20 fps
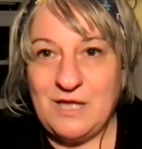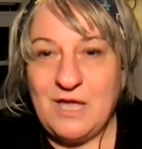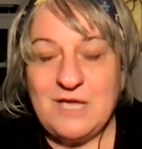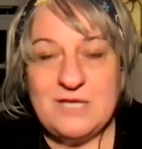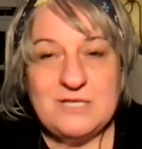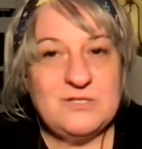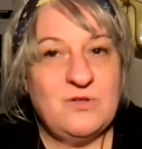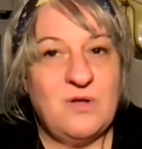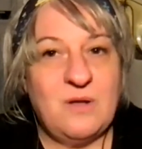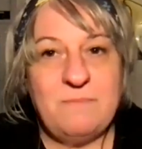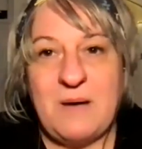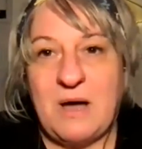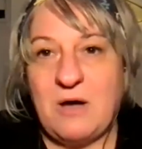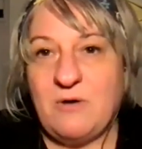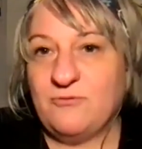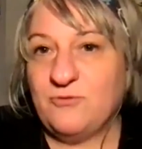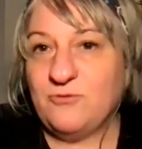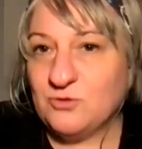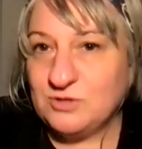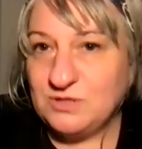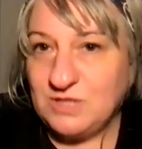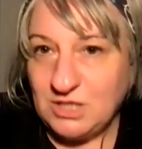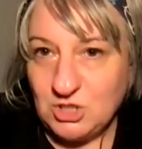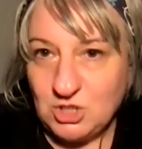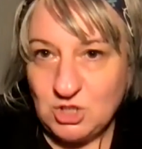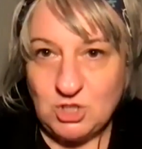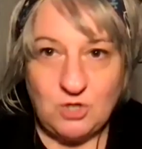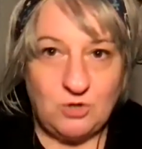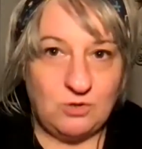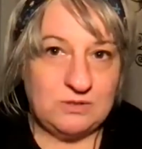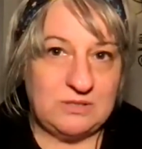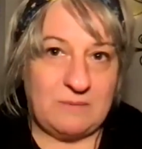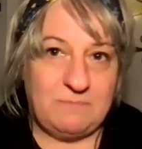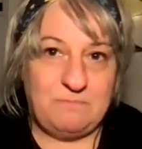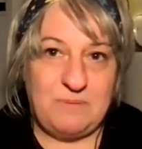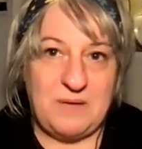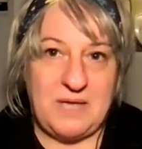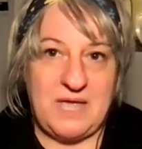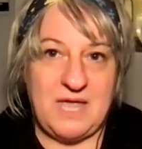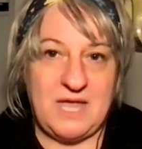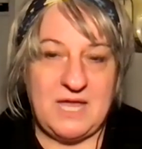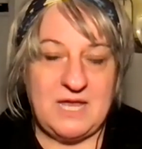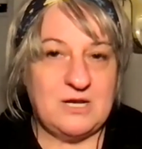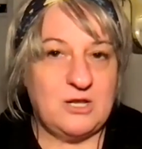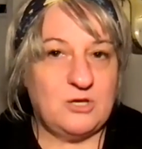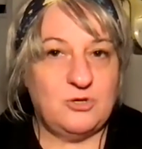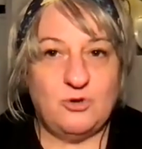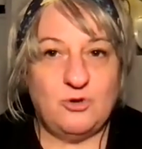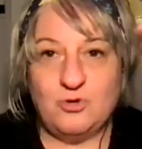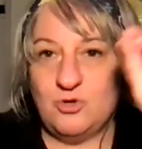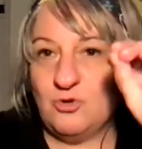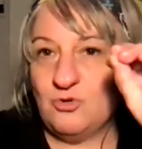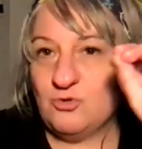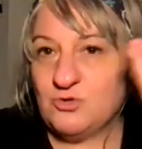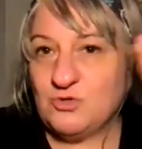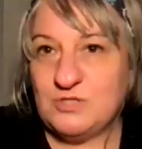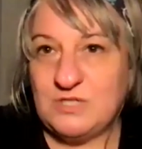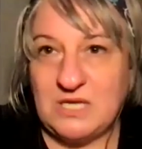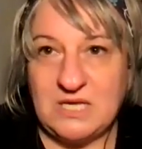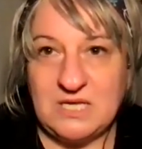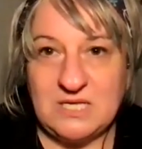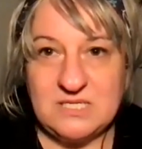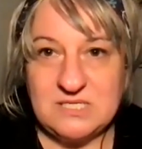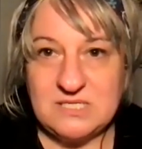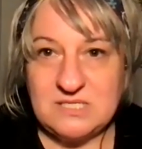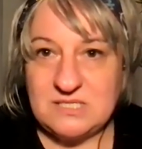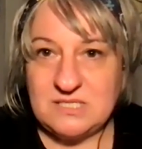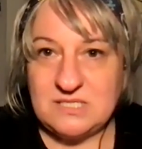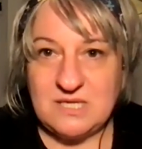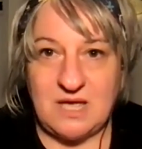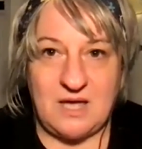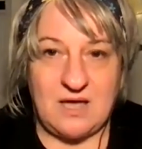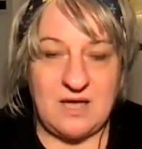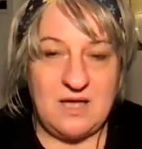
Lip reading: It's not about, for this shoulder pain, you use this